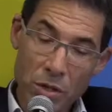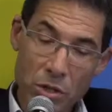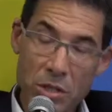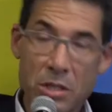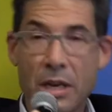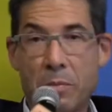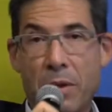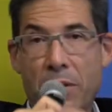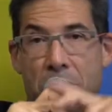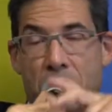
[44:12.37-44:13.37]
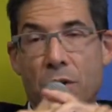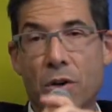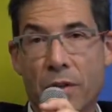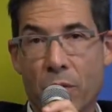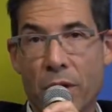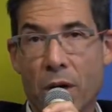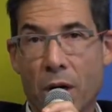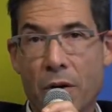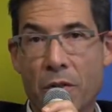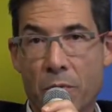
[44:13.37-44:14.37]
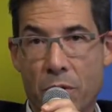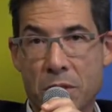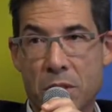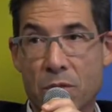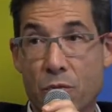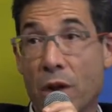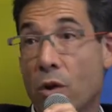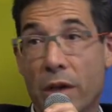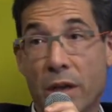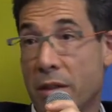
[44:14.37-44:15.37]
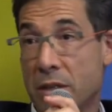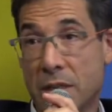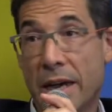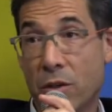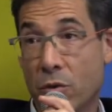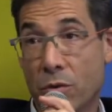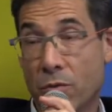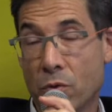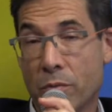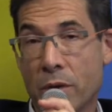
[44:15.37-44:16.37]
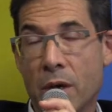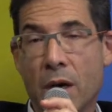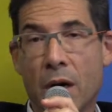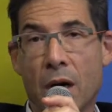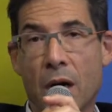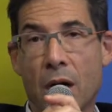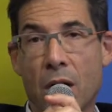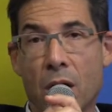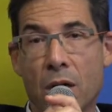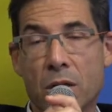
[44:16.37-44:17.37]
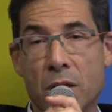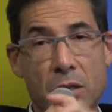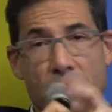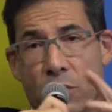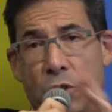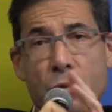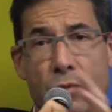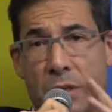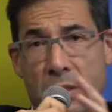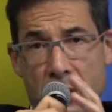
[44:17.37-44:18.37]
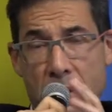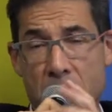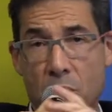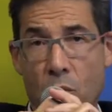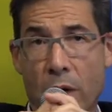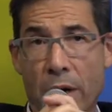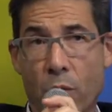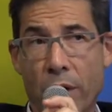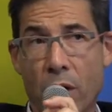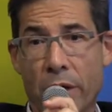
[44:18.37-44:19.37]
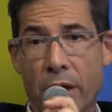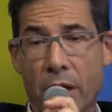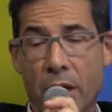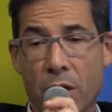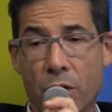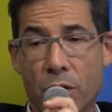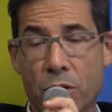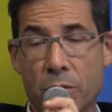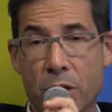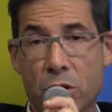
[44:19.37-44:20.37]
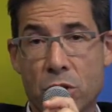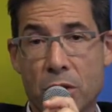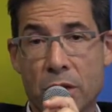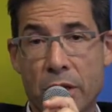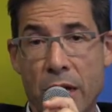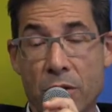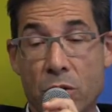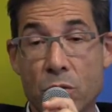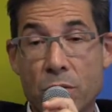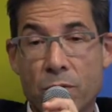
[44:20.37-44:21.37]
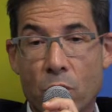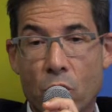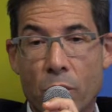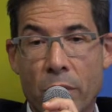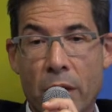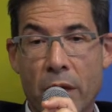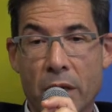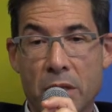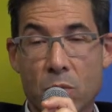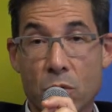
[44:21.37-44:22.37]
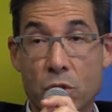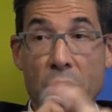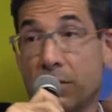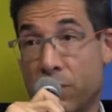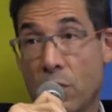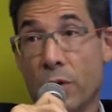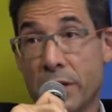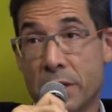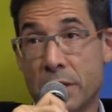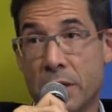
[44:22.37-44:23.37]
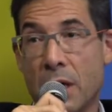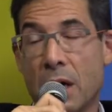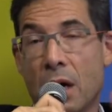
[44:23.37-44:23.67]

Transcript: also, just to let parents know that we are in the process of relooking at the entire uniform for 2 reasons. One, we're looking, to make sure that our uniform is more gender fluid.